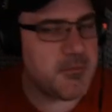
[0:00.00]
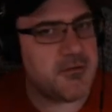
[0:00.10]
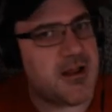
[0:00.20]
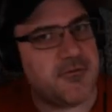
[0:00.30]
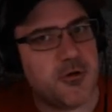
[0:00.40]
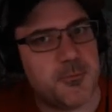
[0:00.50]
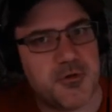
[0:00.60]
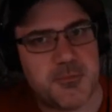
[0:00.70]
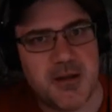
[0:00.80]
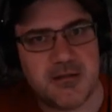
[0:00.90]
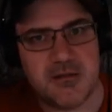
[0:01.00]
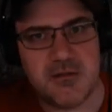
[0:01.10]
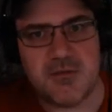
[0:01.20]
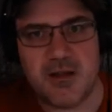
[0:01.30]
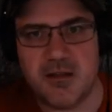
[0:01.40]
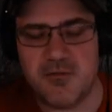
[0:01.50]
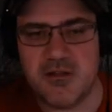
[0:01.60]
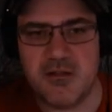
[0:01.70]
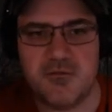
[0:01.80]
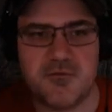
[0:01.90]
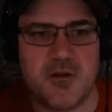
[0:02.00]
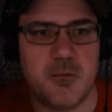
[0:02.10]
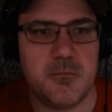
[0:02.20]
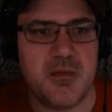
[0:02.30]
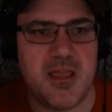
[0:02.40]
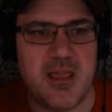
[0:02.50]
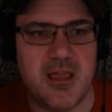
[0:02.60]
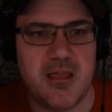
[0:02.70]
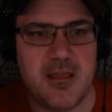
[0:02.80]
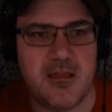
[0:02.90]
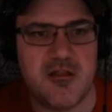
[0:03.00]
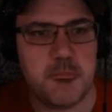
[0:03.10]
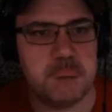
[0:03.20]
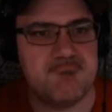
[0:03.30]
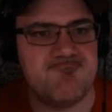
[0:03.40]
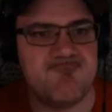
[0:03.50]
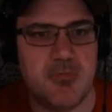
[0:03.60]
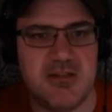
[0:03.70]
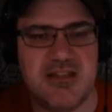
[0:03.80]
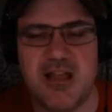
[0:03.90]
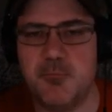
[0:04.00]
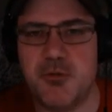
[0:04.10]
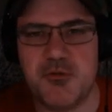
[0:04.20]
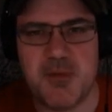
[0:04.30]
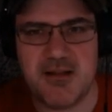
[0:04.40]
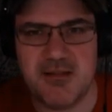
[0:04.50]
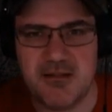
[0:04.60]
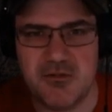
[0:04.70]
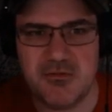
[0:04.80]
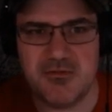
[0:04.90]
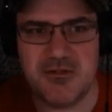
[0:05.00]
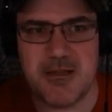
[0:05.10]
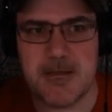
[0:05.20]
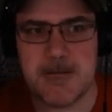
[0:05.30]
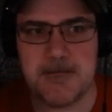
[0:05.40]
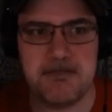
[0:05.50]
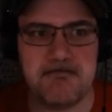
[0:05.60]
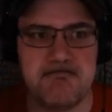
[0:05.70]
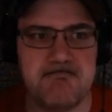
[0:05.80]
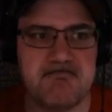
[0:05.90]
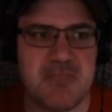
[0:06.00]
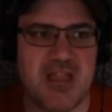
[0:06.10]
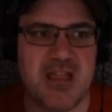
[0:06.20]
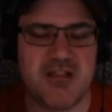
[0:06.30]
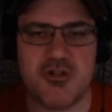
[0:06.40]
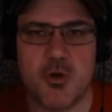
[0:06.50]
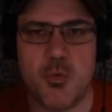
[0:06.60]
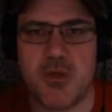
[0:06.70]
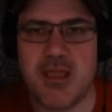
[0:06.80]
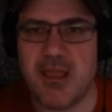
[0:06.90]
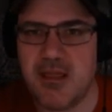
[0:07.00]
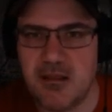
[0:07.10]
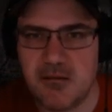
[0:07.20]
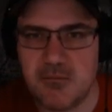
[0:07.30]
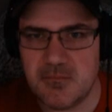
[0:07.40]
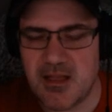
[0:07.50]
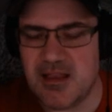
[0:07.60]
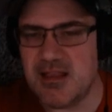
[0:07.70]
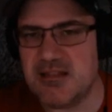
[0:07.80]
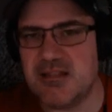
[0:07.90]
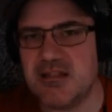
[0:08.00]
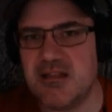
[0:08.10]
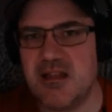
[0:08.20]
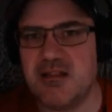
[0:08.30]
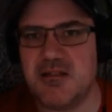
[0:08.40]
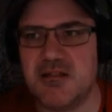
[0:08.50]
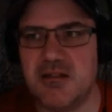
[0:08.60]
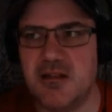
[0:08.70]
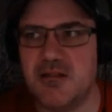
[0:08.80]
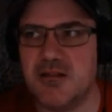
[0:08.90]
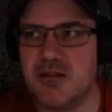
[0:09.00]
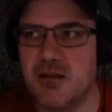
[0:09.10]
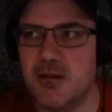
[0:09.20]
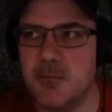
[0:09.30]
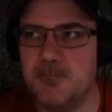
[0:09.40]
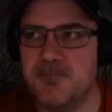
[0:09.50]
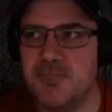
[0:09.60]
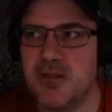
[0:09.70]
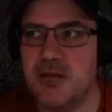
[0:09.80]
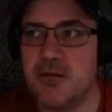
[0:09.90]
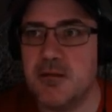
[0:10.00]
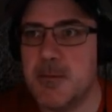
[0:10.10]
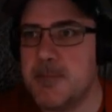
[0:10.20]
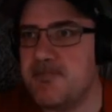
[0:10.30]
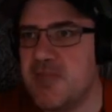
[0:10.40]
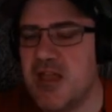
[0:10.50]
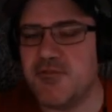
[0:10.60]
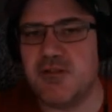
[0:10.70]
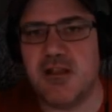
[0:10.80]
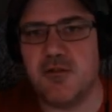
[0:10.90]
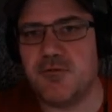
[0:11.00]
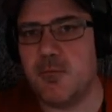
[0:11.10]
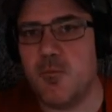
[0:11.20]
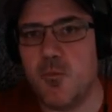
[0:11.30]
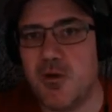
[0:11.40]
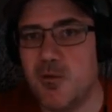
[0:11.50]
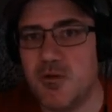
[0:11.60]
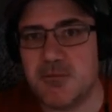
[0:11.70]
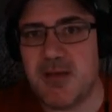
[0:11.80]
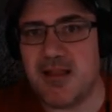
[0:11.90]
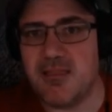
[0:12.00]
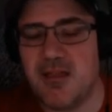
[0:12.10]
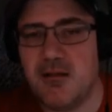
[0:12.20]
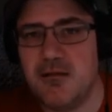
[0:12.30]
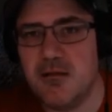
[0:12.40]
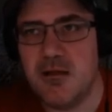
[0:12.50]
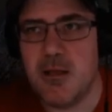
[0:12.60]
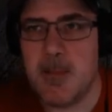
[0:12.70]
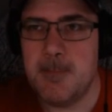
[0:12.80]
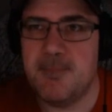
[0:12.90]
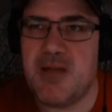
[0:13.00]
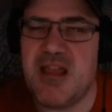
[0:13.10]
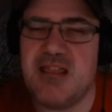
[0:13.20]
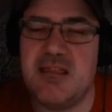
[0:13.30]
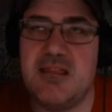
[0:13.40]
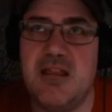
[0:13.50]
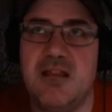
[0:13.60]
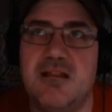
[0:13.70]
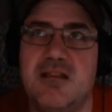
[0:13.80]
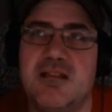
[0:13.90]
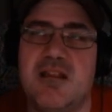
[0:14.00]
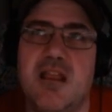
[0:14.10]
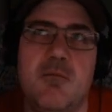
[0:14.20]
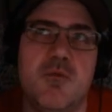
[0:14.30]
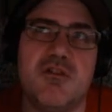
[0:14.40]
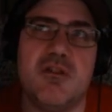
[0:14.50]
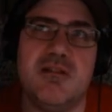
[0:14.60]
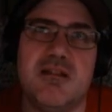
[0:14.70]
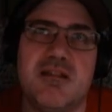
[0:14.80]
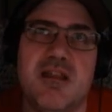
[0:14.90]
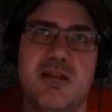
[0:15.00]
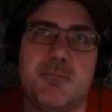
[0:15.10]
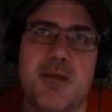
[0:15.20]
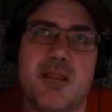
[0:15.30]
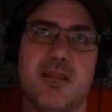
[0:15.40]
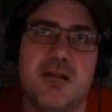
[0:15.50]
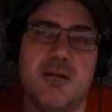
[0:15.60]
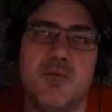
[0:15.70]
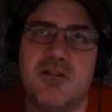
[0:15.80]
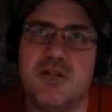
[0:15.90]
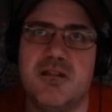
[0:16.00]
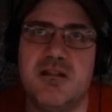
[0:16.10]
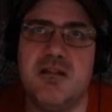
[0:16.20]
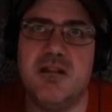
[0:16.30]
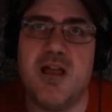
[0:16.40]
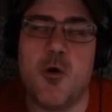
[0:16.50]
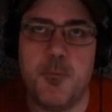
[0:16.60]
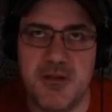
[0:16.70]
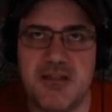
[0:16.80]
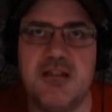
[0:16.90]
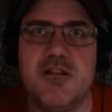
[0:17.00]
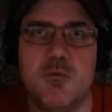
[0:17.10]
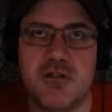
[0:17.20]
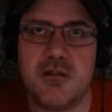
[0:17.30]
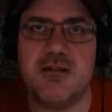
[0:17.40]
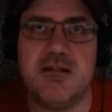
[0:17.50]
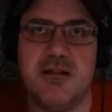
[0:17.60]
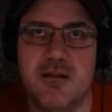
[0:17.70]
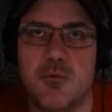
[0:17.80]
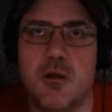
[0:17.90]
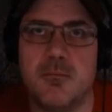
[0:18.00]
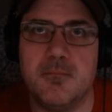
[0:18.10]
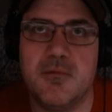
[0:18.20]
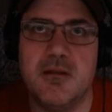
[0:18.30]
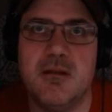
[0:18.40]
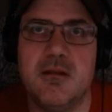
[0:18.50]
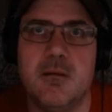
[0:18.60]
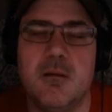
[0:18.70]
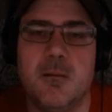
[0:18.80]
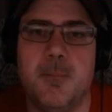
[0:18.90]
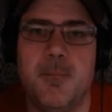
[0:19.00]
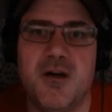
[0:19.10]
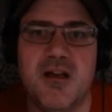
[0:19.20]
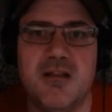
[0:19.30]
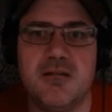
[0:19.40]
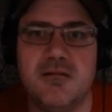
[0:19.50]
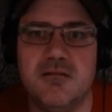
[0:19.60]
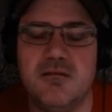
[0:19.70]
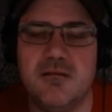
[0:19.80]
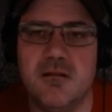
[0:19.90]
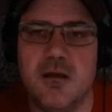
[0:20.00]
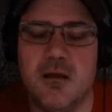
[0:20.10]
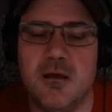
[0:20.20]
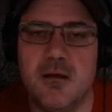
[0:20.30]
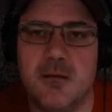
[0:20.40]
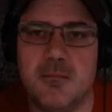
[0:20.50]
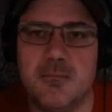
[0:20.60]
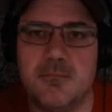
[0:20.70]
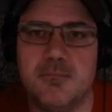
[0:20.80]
a graphical perspective, I loved it. From a Sound perspective, it's okay. I guess it's you have to take it from what it was back then. I think this game was on diskette back then. It wasn't on CD. Open Season was on CD-ROM, but um,